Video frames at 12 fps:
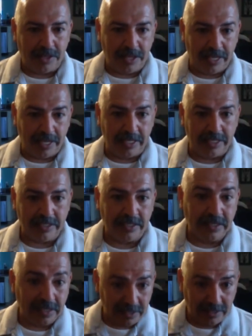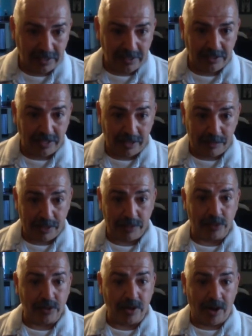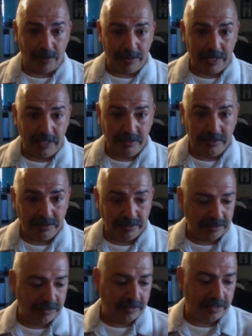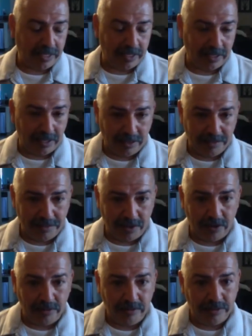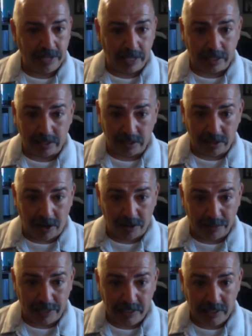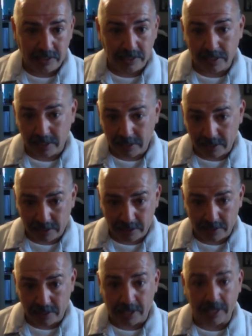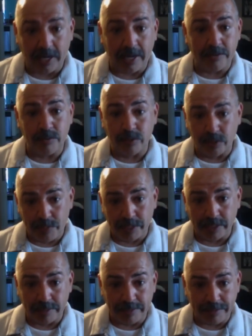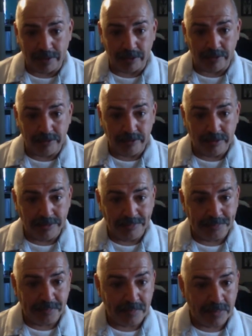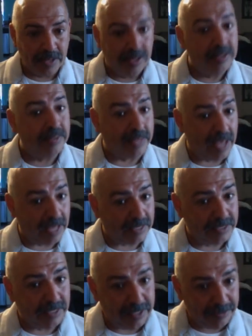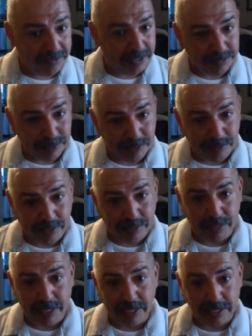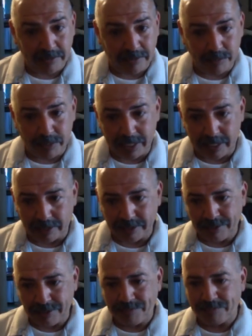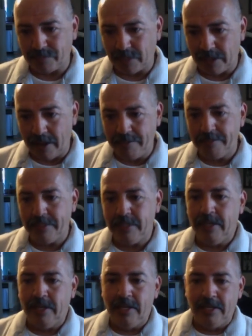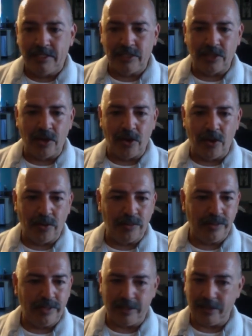The thing is, people call me, they get on the phone, they can call me, and I will pick up the phone. That's the difference between me and everybody else. Okay? So